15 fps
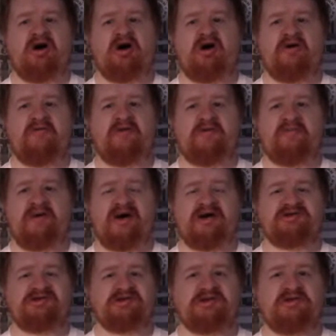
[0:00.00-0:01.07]
of her
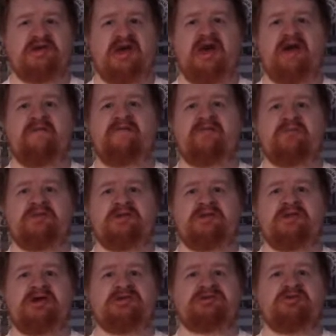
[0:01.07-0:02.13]
passing,
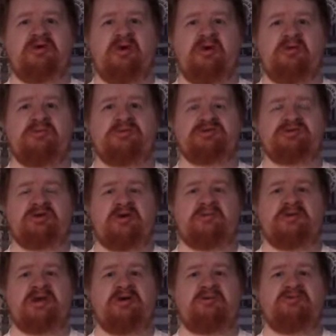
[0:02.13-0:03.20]
everybody has always
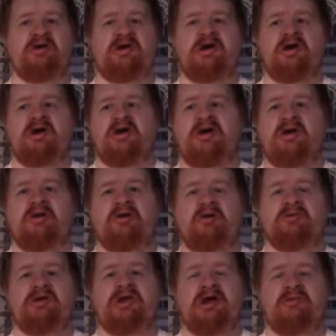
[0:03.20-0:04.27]
commented how, not
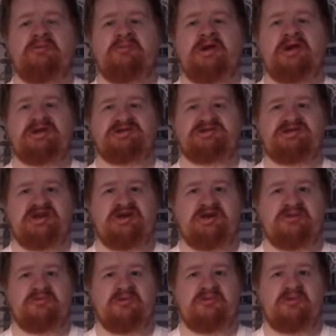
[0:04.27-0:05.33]
only how
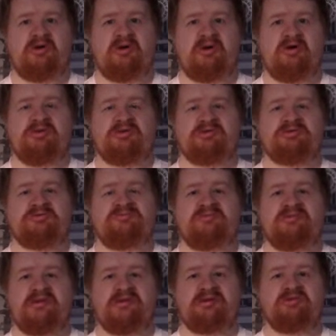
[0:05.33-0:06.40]
excited we were all
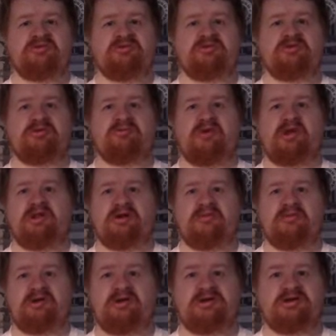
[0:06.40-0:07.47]
to
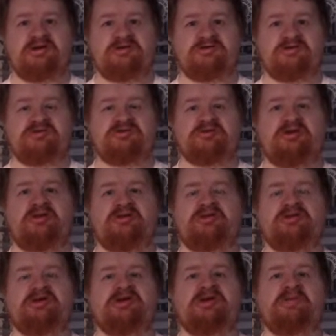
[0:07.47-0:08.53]
welcome her here to
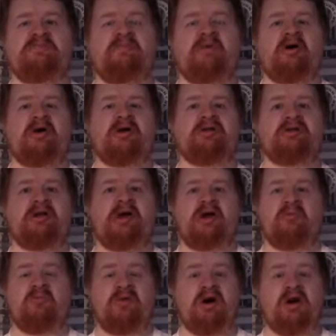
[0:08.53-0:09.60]
Dundee, but
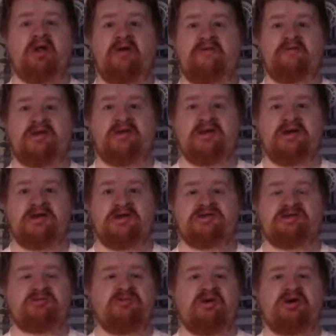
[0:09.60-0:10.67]
what a lovely lady
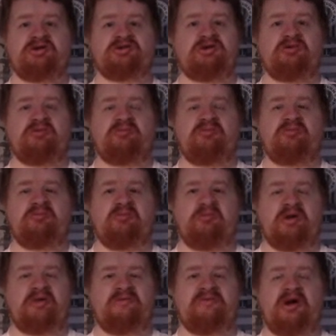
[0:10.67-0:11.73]
she was, how
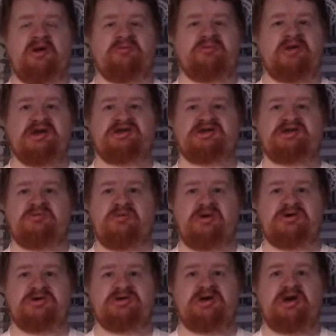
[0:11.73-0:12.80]
wonderful, how nice she
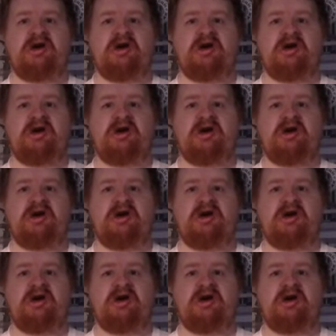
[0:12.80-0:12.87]
was